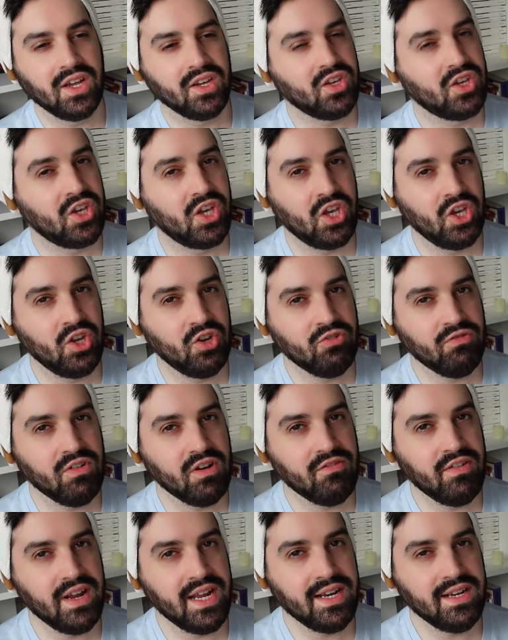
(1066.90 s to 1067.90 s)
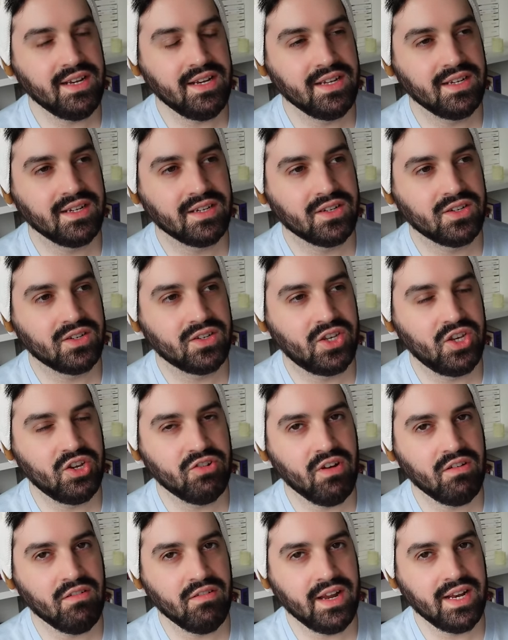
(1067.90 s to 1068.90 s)
Kuririn
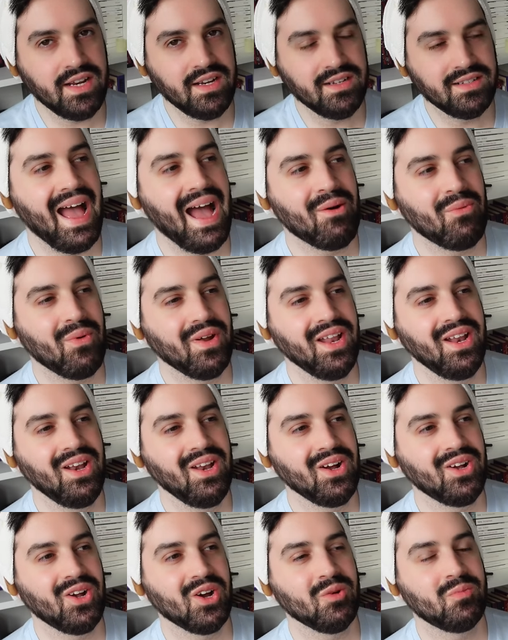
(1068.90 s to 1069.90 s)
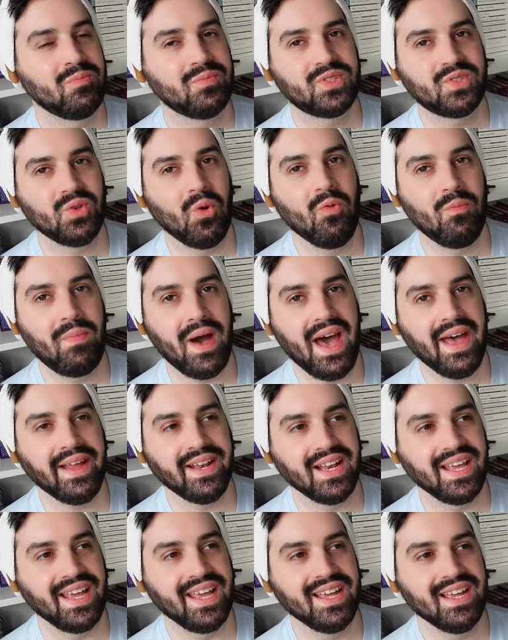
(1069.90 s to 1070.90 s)
Kiririn? I want to look up so
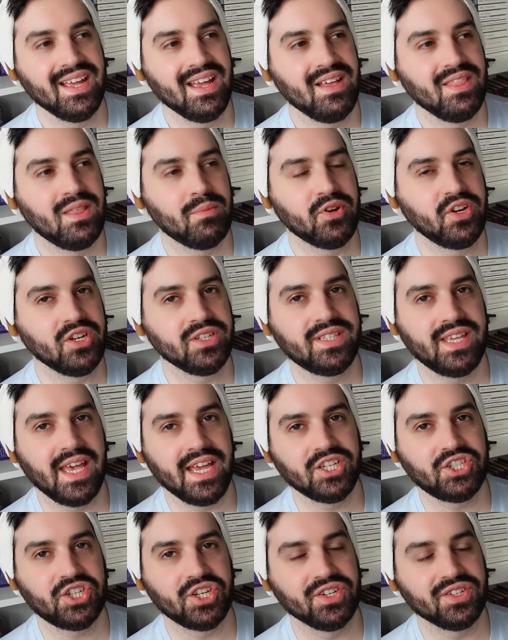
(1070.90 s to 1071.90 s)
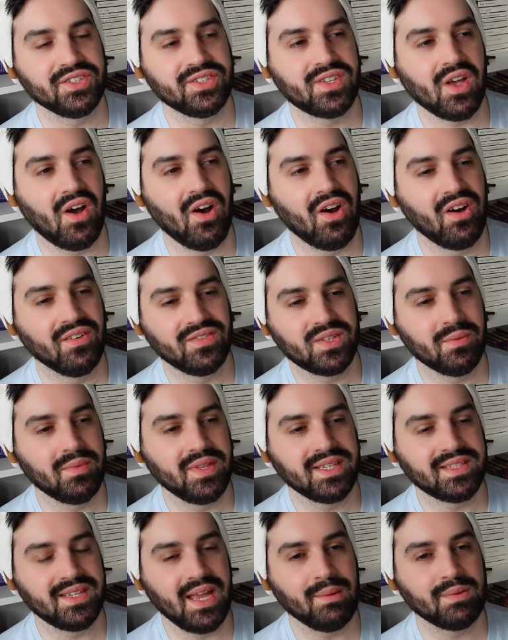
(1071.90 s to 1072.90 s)
badly the pronunciations of some of
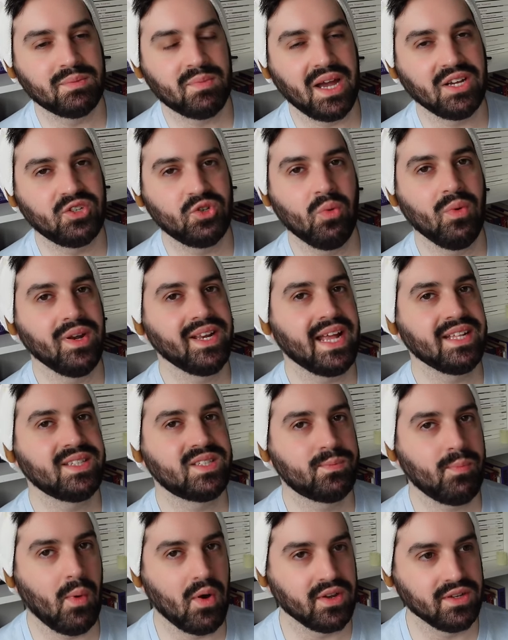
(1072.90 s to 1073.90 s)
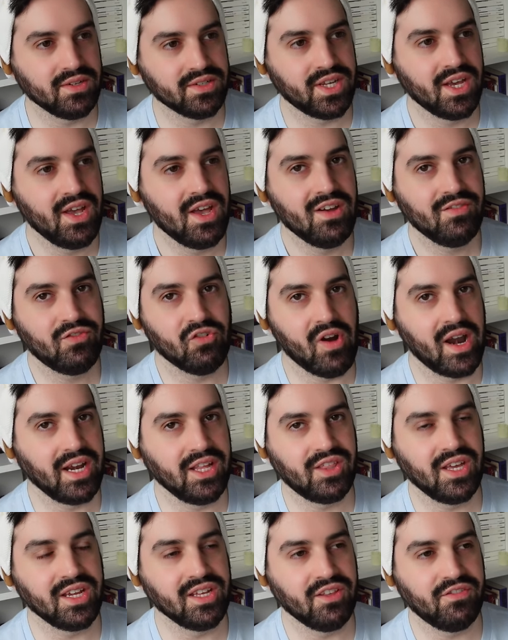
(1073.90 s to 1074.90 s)
these names, but I don't want to get spoiled for
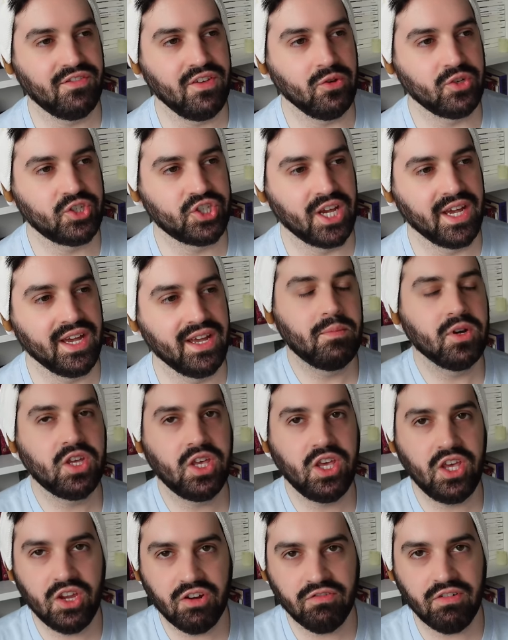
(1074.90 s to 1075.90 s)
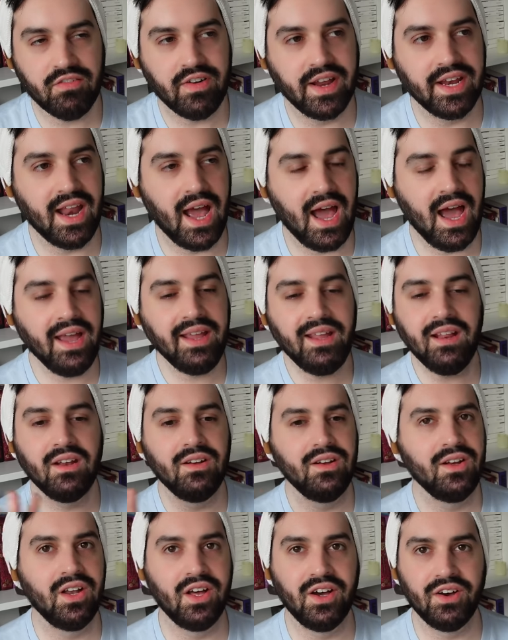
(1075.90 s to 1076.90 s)
anything in the future. But Kurarin, I
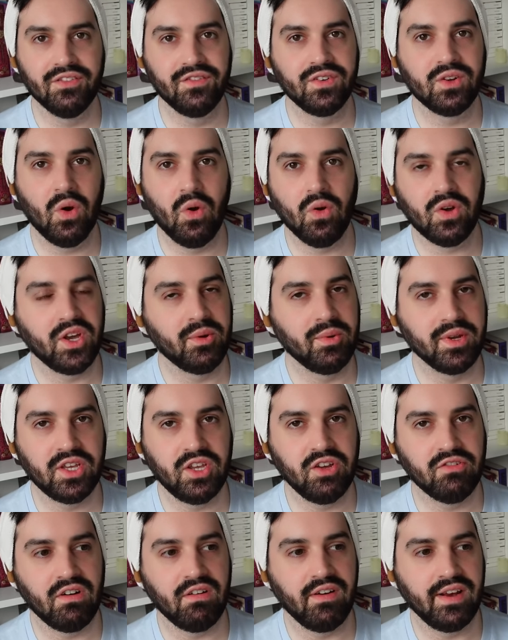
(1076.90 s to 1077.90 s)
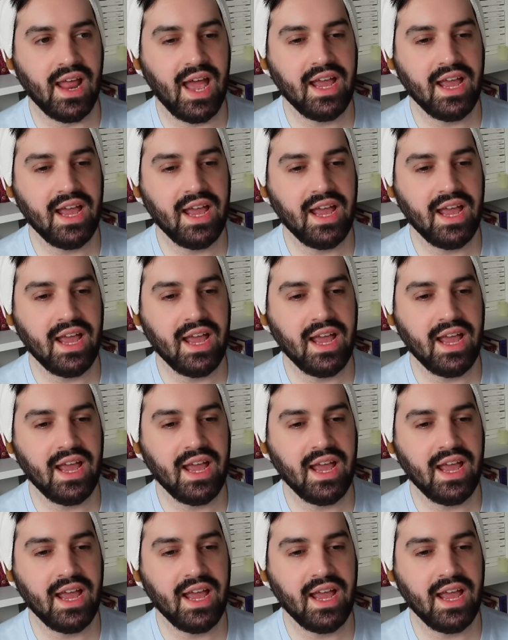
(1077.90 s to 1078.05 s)
love Goku and Kurarin.